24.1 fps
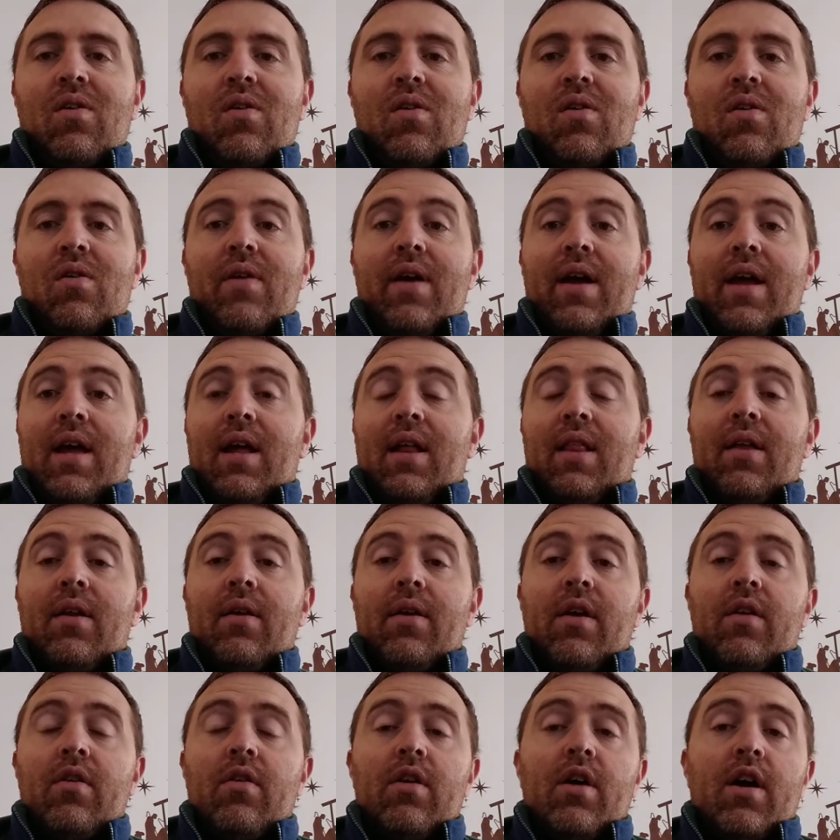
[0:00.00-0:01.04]
All right, a little
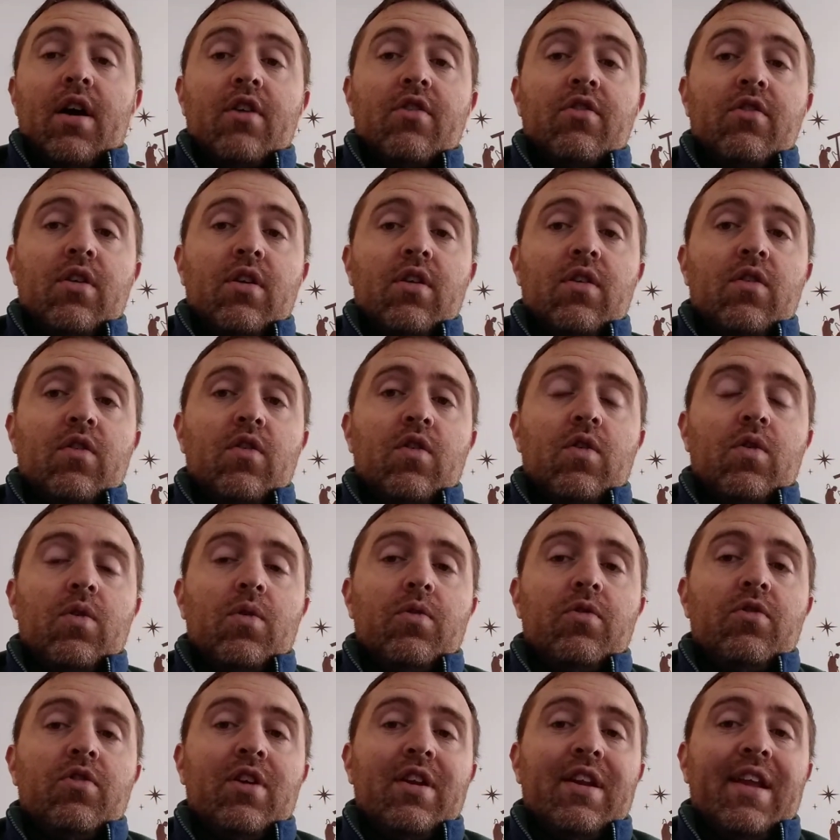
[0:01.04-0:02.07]
introduction to
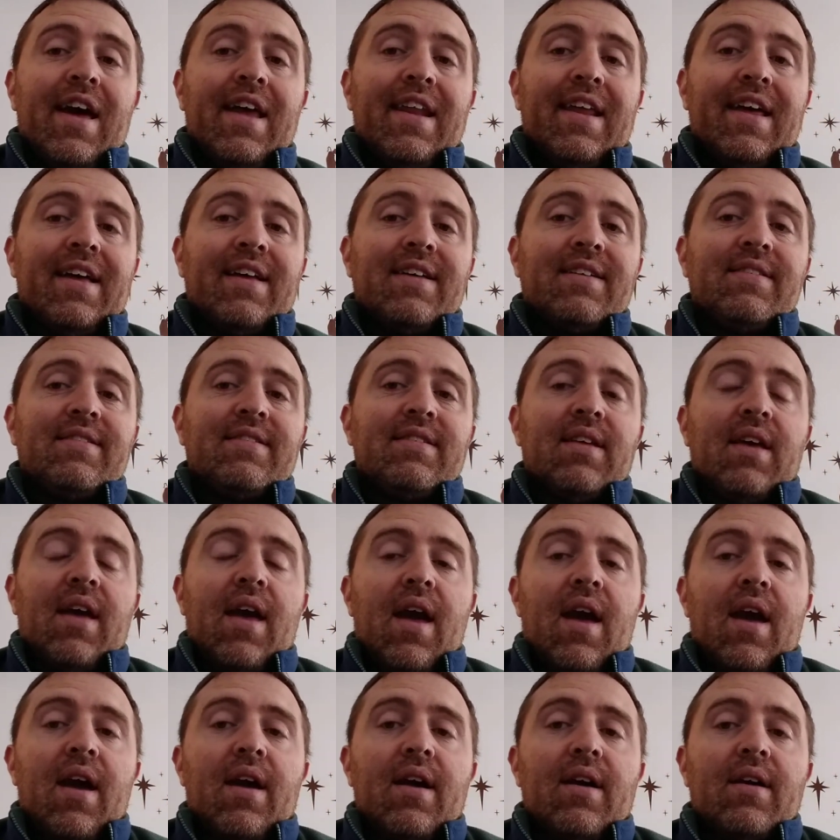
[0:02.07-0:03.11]
genetics
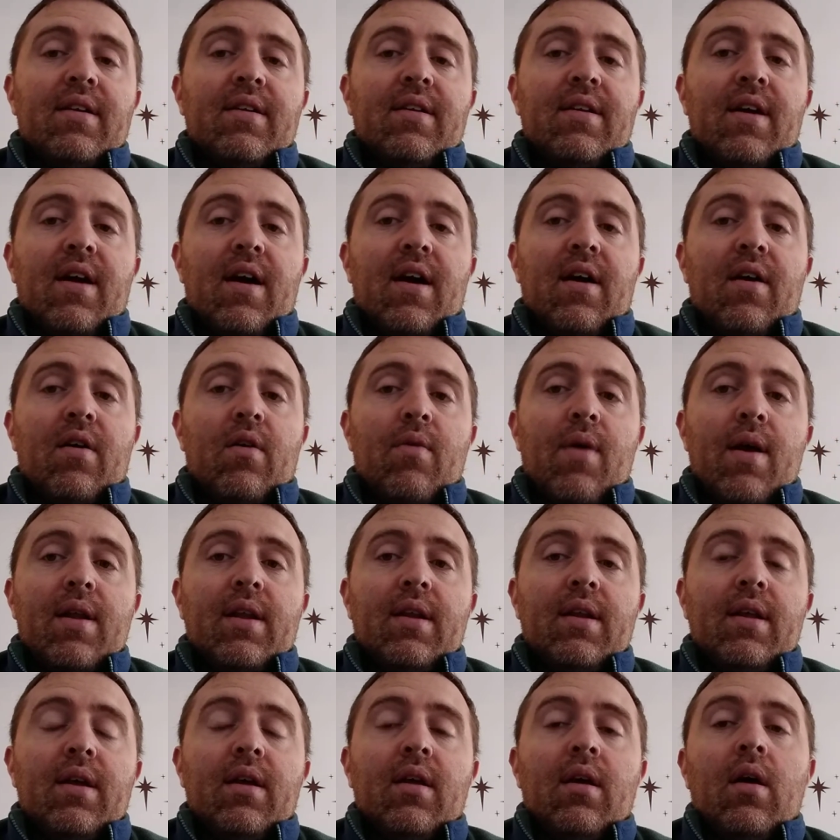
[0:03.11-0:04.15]
and
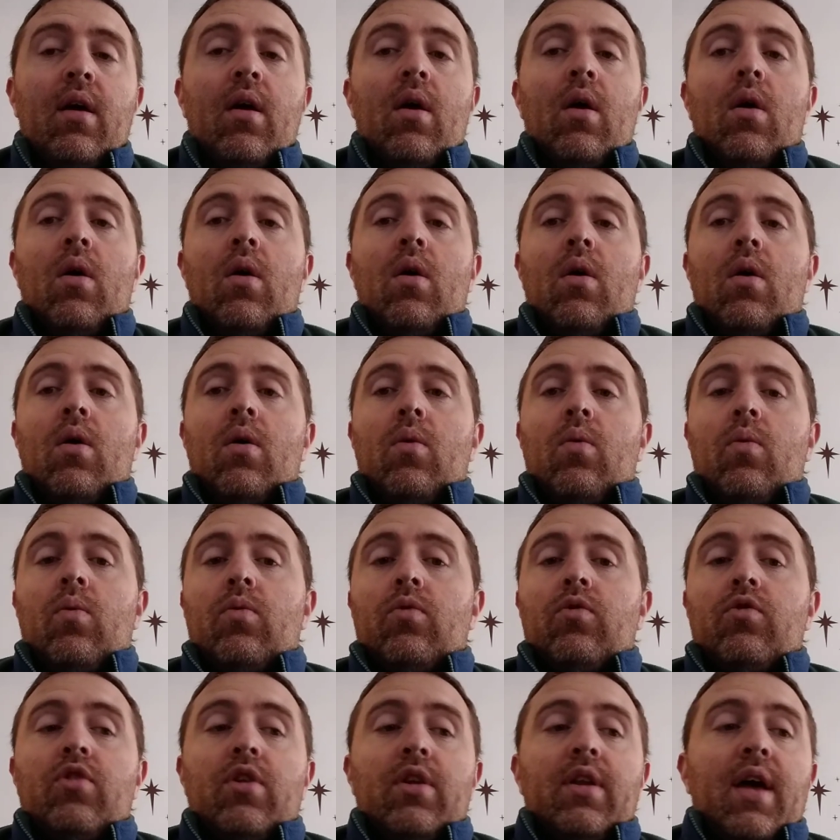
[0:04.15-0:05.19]
heredity.
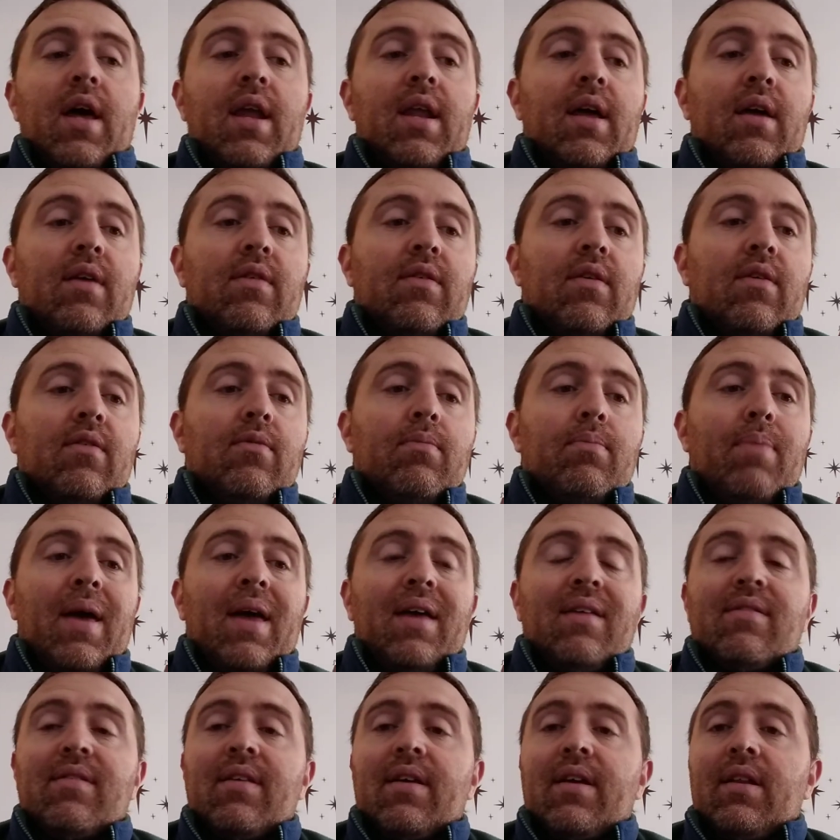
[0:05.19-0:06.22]
Genetics is
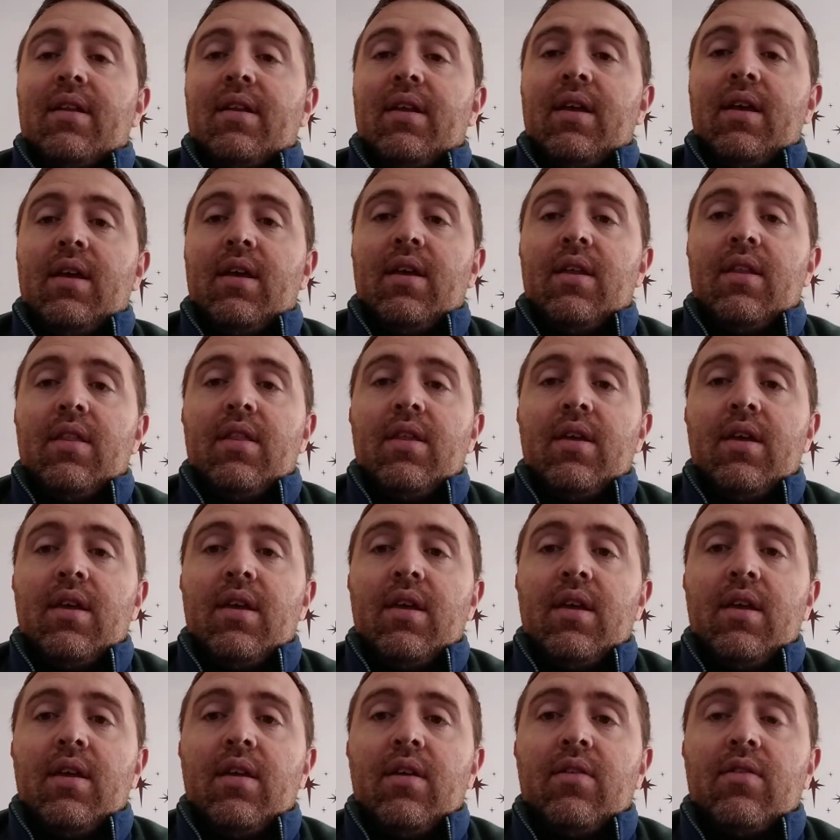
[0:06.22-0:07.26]
basically
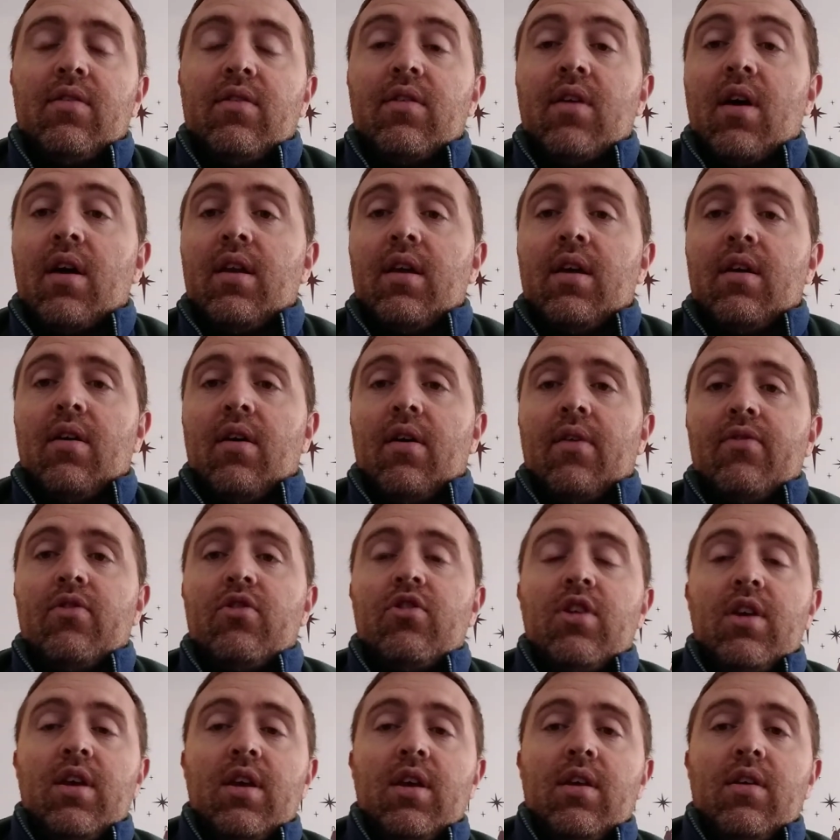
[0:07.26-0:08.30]
the study of
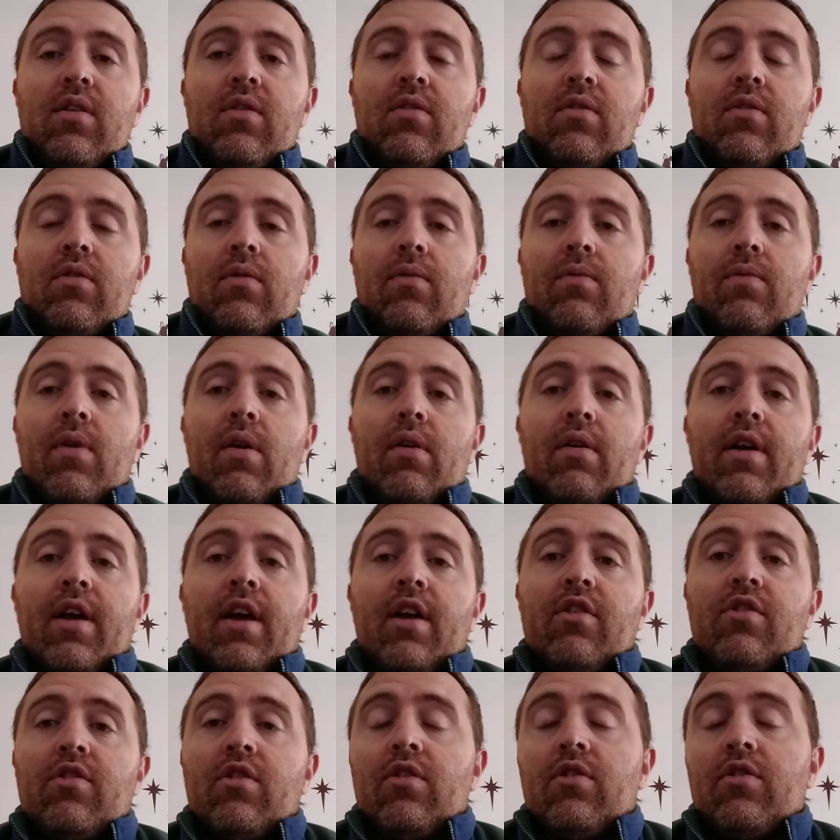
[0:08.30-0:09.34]
genes,
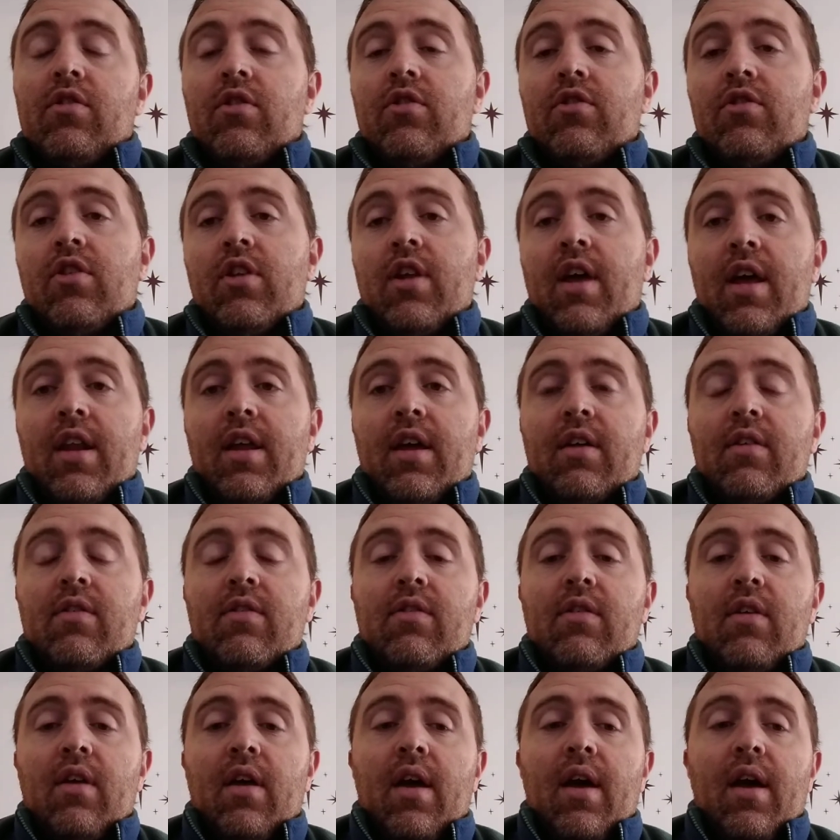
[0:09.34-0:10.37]
variations in
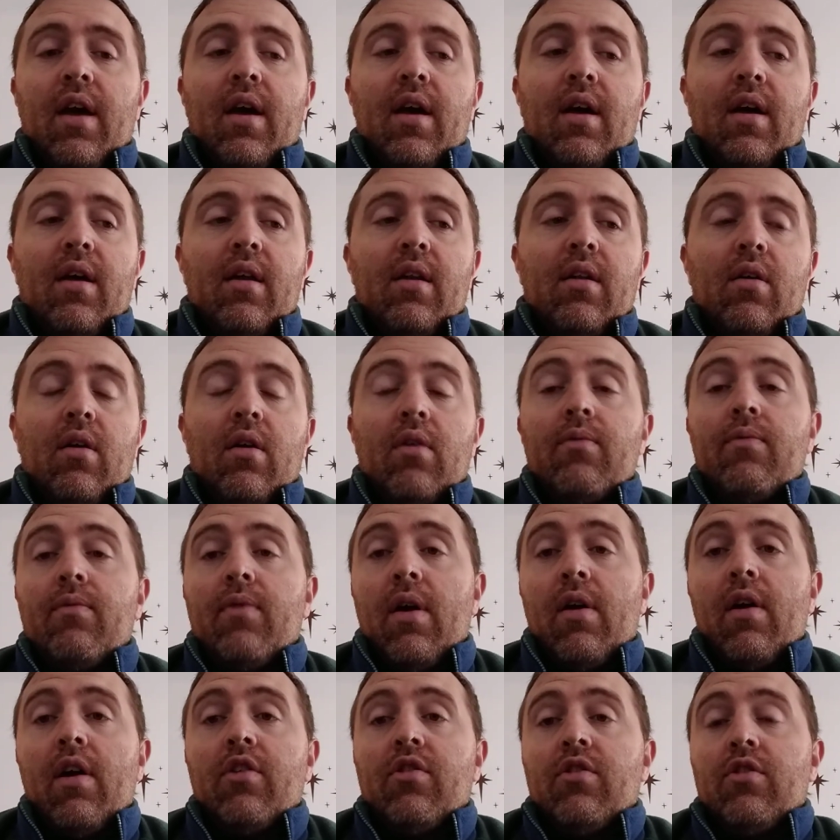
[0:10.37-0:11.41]
genetics, and
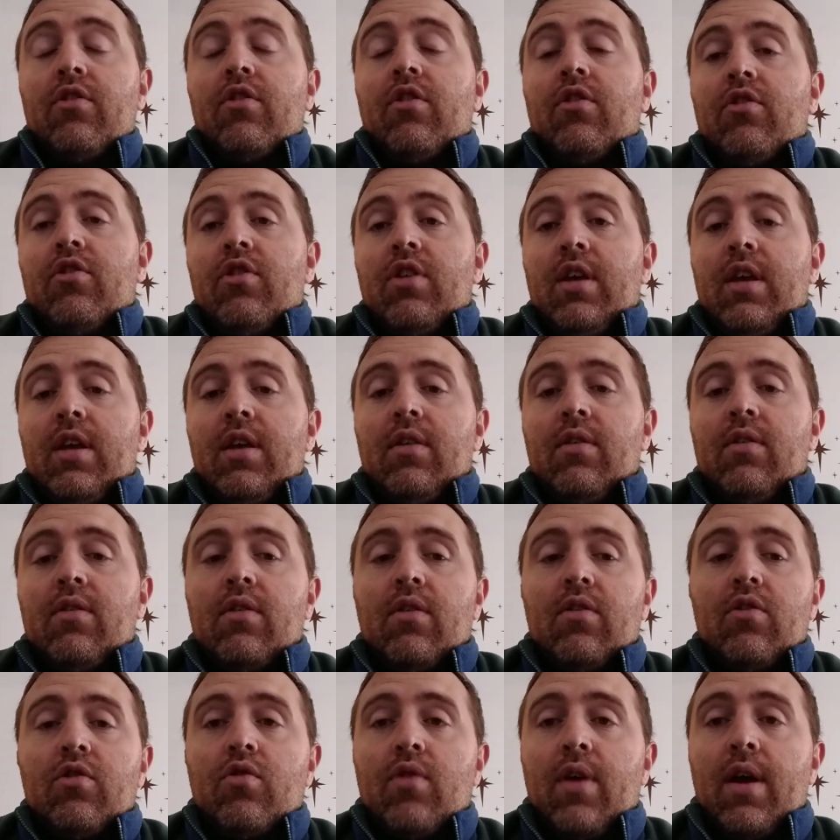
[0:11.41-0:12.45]
variations in genes
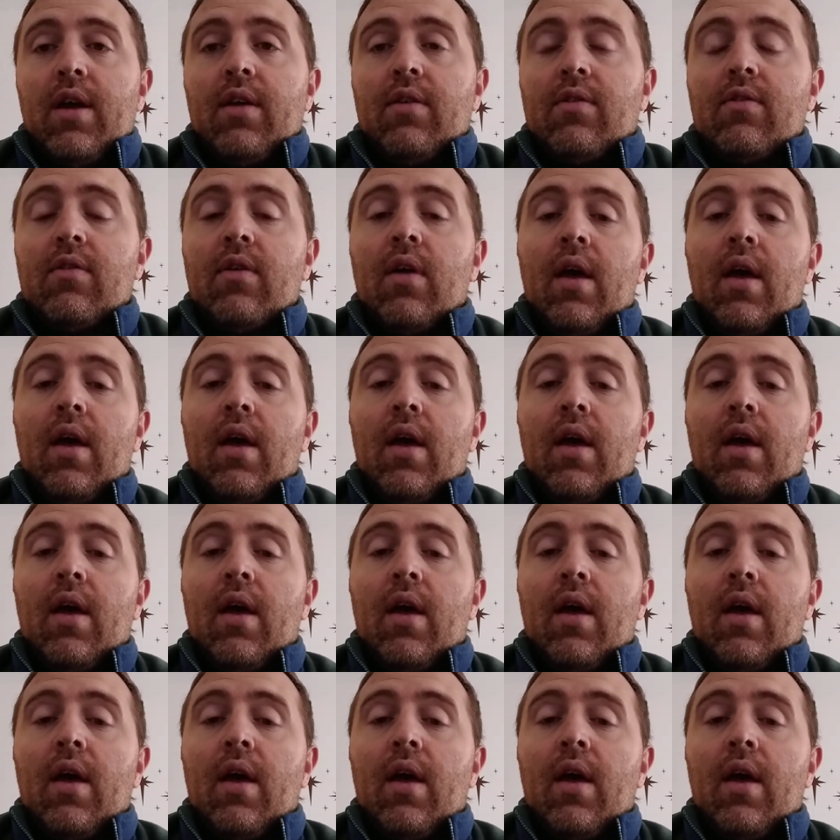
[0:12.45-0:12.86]
and traits,